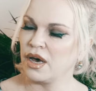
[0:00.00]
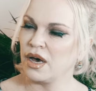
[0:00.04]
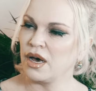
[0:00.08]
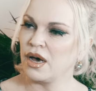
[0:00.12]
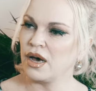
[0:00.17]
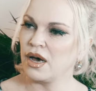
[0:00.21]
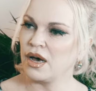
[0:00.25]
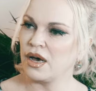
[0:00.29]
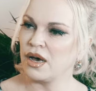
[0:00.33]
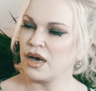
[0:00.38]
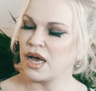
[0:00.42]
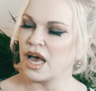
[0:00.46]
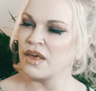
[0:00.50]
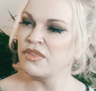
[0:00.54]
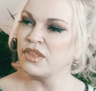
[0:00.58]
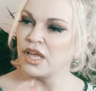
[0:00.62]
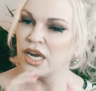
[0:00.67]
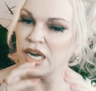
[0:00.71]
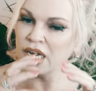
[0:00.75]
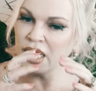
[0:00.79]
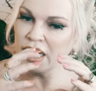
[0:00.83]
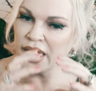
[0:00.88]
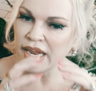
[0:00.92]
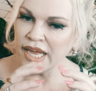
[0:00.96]
uh, and the
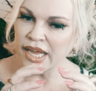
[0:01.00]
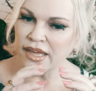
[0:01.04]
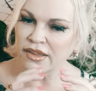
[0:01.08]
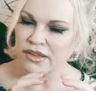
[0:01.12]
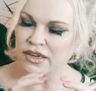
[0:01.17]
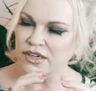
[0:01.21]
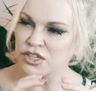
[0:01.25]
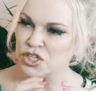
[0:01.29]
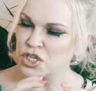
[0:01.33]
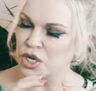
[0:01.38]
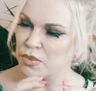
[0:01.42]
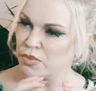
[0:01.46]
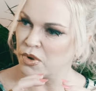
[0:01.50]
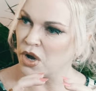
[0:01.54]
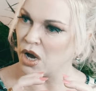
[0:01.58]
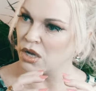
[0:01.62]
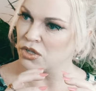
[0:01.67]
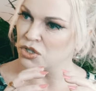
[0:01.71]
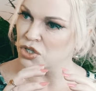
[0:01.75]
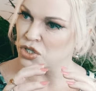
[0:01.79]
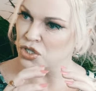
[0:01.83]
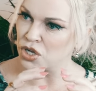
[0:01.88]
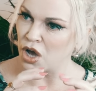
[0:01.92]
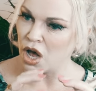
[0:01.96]
leadership
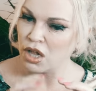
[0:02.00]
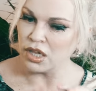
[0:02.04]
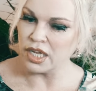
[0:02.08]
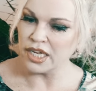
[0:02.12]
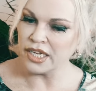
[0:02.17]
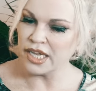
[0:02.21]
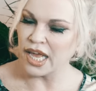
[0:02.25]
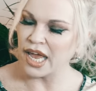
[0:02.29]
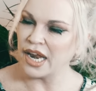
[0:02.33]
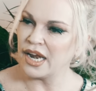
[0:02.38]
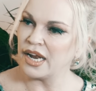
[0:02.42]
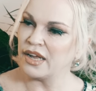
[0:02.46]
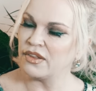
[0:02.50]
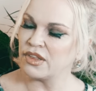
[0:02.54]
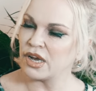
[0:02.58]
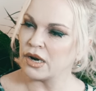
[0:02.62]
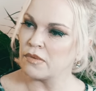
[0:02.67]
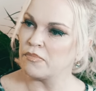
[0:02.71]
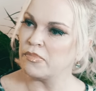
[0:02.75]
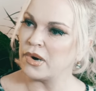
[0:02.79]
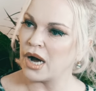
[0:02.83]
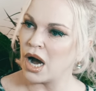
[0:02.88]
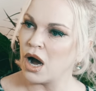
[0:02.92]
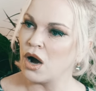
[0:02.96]
consolidating
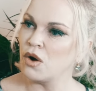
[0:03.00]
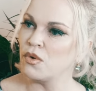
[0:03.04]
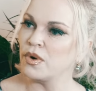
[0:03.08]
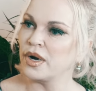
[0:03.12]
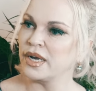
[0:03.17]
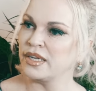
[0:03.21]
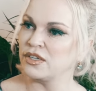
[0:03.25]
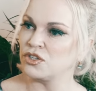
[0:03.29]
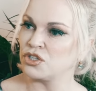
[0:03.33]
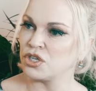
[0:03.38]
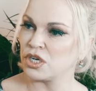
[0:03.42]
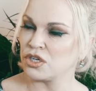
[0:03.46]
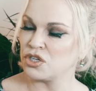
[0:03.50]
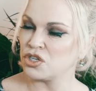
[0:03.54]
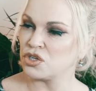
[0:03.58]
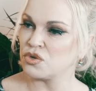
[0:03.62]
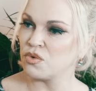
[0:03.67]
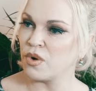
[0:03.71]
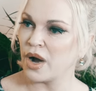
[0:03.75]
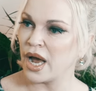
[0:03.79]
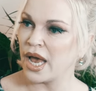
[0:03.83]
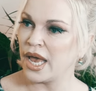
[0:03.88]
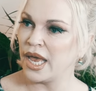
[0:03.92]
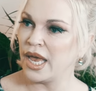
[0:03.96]
their power in such a
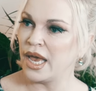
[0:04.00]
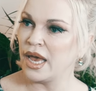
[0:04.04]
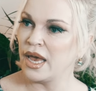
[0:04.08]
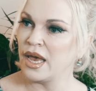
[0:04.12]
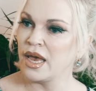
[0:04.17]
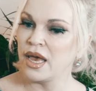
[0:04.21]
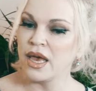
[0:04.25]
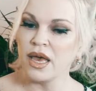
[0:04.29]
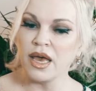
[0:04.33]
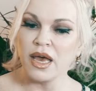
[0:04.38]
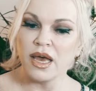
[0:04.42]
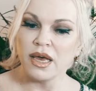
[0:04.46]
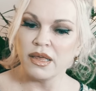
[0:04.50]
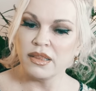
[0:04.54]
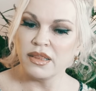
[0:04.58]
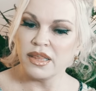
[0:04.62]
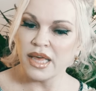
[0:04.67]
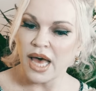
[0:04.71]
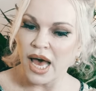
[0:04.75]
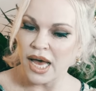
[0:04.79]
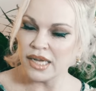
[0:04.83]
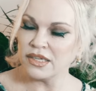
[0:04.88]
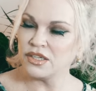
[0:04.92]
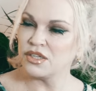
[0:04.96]
way mm-hmm. mm
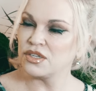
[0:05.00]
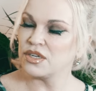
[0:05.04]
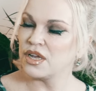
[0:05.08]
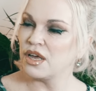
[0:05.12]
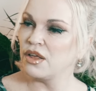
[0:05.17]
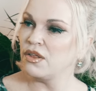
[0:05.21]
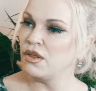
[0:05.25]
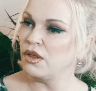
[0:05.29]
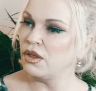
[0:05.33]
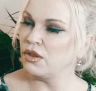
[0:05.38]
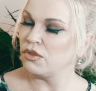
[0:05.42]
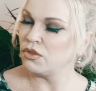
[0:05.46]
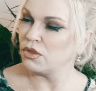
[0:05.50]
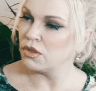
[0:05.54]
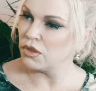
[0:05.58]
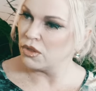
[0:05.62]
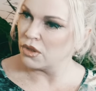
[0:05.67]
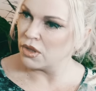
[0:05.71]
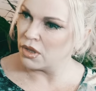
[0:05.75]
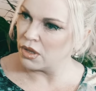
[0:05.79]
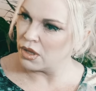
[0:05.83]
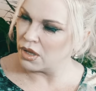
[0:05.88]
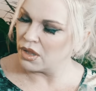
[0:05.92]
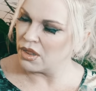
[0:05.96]
that
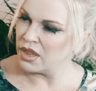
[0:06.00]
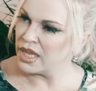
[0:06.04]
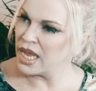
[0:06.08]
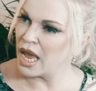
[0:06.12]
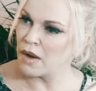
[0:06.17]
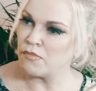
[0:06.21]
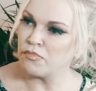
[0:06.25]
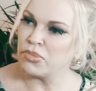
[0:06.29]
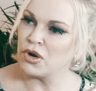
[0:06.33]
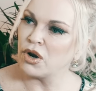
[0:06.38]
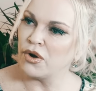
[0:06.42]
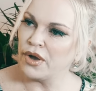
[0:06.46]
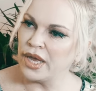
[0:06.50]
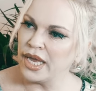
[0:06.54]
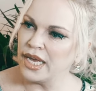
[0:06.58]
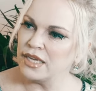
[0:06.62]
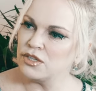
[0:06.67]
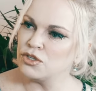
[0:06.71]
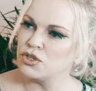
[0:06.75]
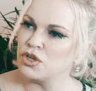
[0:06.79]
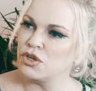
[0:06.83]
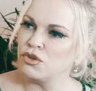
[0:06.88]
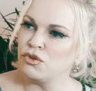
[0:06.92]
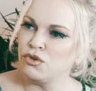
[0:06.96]
the
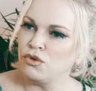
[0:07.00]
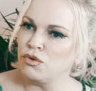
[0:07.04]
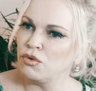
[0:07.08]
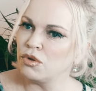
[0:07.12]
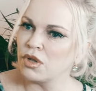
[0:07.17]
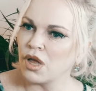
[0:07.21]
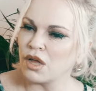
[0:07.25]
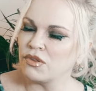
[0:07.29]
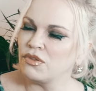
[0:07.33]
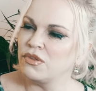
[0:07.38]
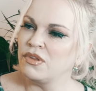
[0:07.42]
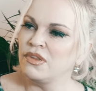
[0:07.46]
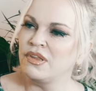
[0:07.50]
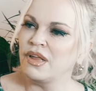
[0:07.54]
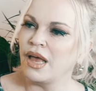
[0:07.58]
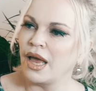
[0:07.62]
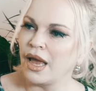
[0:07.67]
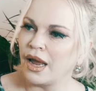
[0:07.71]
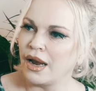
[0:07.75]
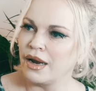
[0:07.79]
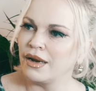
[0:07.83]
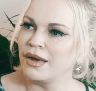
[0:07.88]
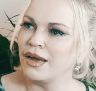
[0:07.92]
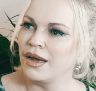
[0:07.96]
employees do not
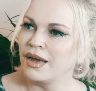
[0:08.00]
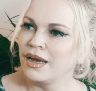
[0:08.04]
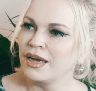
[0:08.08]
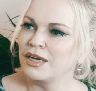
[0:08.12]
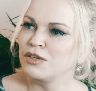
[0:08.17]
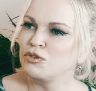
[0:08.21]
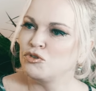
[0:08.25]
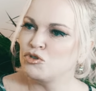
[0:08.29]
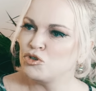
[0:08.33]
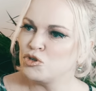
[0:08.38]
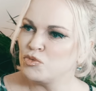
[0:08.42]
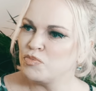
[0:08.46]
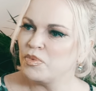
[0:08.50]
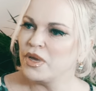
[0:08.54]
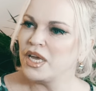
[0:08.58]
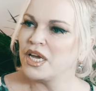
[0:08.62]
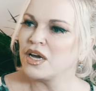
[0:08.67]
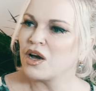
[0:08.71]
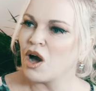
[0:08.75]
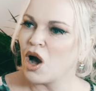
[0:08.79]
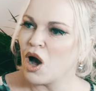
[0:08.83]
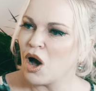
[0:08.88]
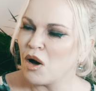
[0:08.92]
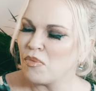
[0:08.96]
dare to
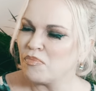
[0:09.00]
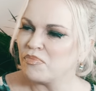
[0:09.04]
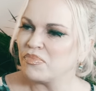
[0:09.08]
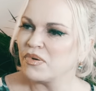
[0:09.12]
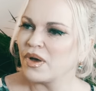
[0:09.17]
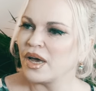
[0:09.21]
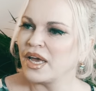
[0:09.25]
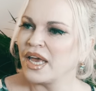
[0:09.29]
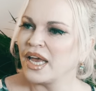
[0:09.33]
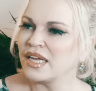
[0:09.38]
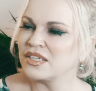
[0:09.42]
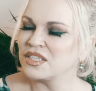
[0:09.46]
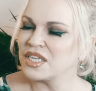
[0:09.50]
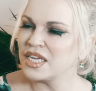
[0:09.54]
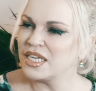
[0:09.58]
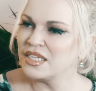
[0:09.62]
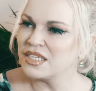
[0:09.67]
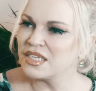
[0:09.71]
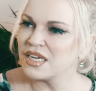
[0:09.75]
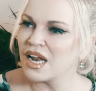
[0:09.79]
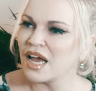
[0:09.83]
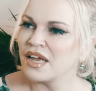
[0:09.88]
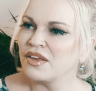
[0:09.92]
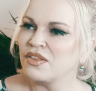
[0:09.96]
speak up against.
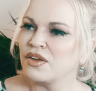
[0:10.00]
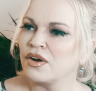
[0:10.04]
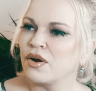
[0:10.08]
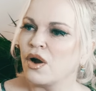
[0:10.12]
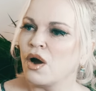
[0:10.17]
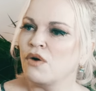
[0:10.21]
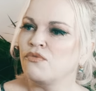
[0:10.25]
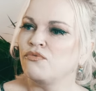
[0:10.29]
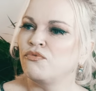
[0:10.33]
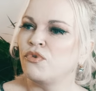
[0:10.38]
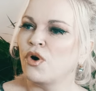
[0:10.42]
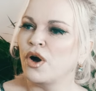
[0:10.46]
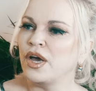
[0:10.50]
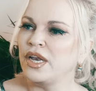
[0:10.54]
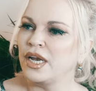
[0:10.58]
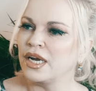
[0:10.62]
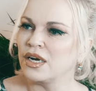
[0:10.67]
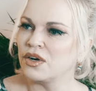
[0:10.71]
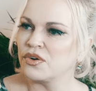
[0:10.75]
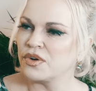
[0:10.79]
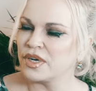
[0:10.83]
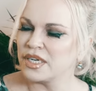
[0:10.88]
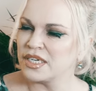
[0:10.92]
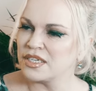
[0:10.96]
It's like they're
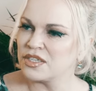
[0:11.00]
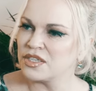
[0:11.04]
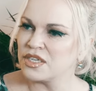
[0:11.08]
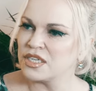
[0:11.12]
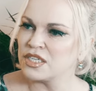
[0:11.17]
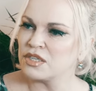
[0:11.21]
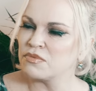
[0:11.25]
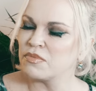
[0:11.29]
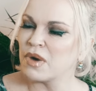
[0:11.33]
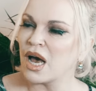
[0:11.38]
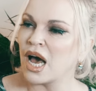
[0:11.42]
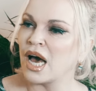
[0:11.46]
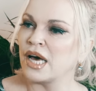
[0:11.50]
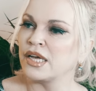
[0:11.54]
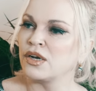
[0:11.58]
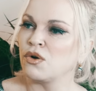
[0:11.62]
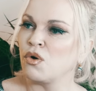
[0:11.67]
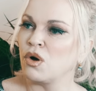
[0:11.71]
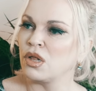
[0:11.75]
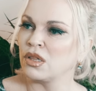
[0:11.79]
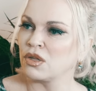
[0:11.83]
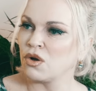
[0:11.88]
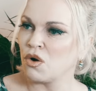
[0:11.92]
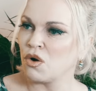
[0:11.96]
avoiding criticism at all